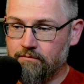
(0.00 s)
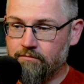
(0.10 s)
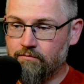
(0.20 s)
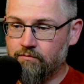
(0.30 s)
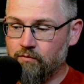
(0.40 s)

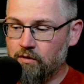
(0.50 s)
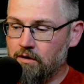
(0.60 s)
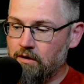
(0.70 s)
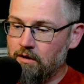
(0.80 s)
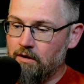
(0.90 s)

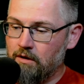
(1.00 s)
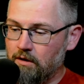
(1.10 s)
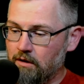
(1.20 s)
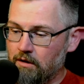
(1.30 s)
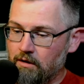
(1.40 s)

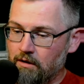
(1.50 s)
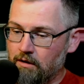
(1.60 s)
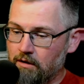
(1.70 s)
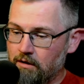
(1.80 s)
(silence)